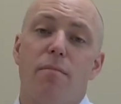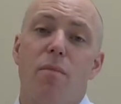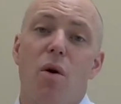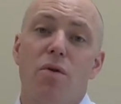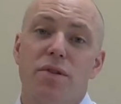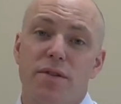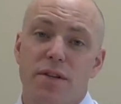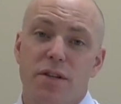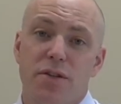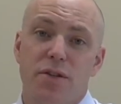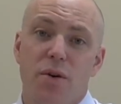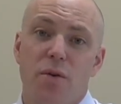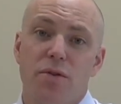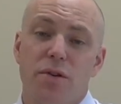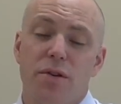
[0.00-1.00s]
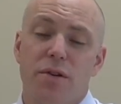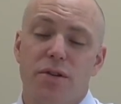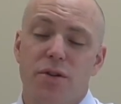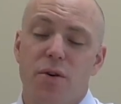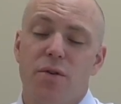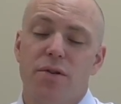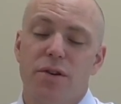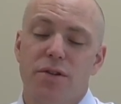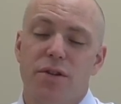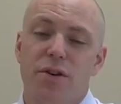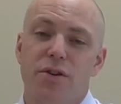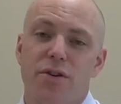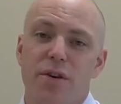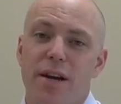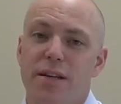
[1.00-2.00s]
Most shoulder, shoulder
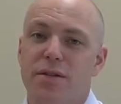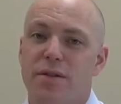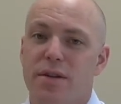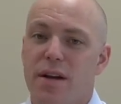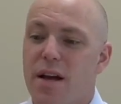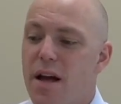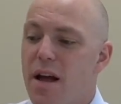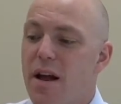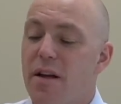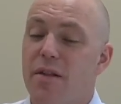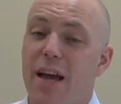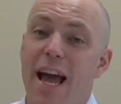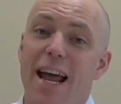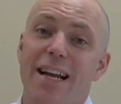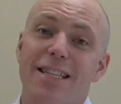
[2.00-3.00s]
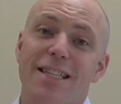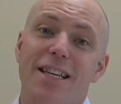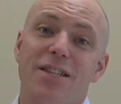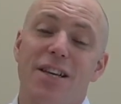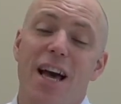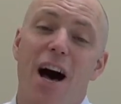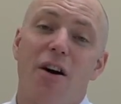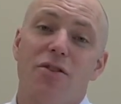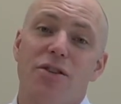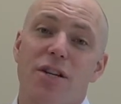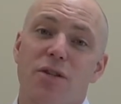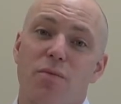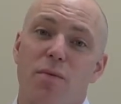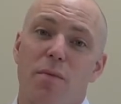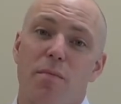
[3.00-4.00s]
surgeries, the
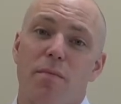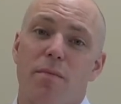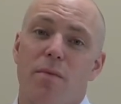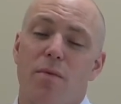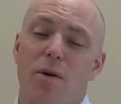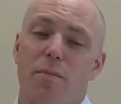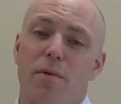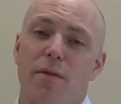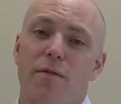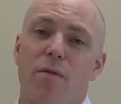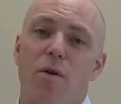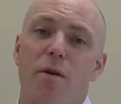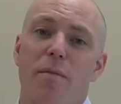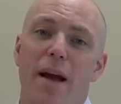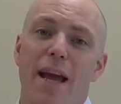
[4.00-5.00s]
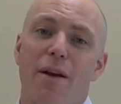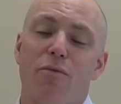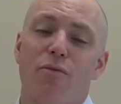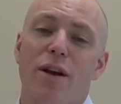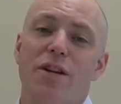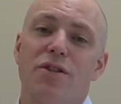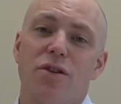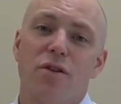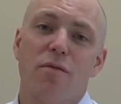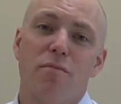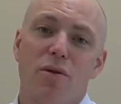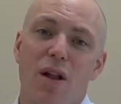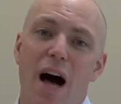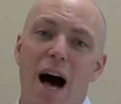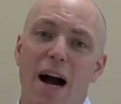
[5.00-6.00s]
anesthesiologist will perform a regional
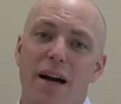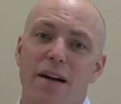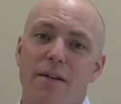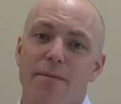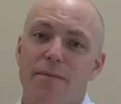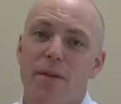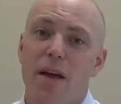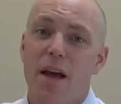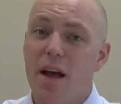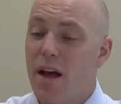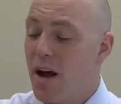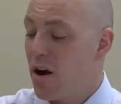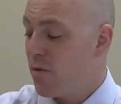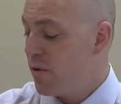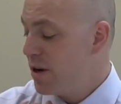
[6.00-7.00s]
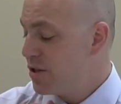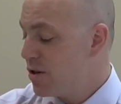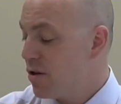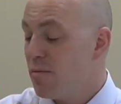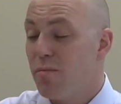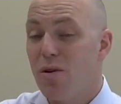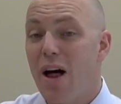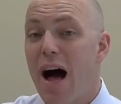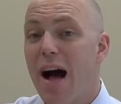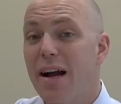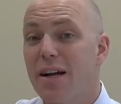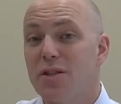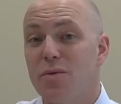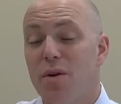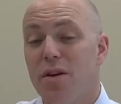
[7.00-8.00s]
block a regional
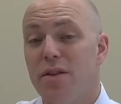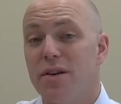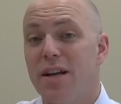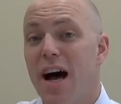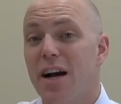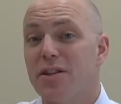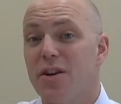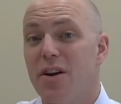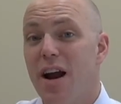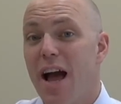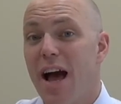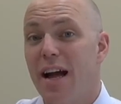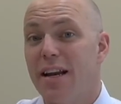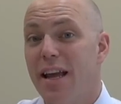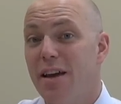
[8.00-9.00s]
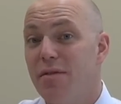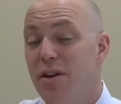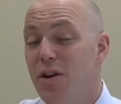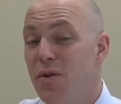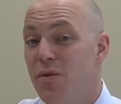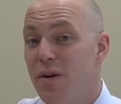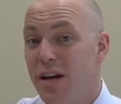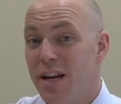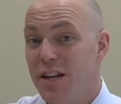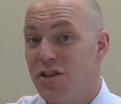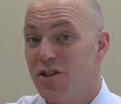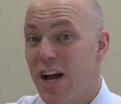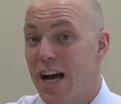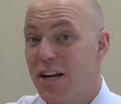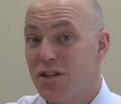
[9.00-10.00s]
block is where the doctor had given you an
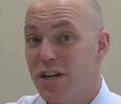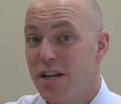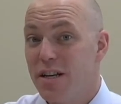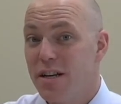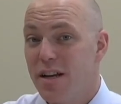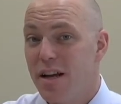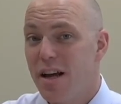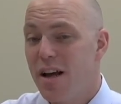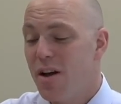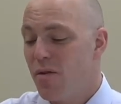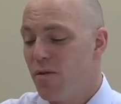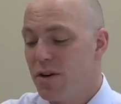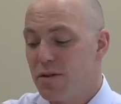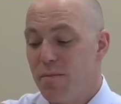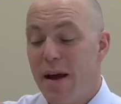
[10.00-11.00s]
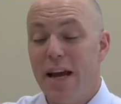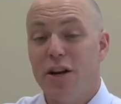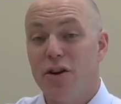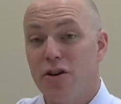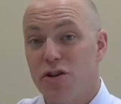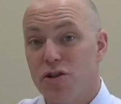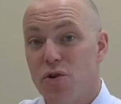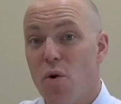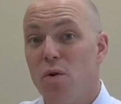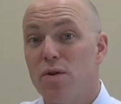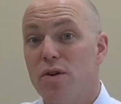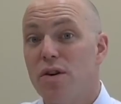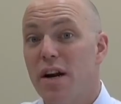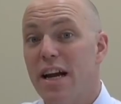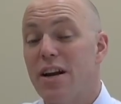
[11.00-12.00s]
injection which made your
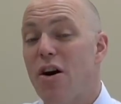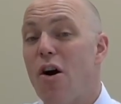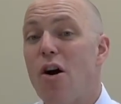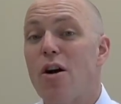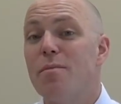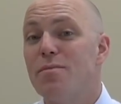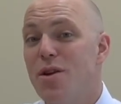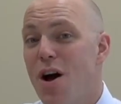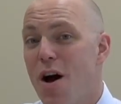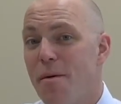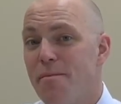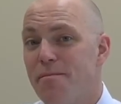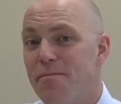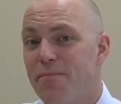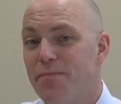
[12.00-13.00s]
shoulder and arm numb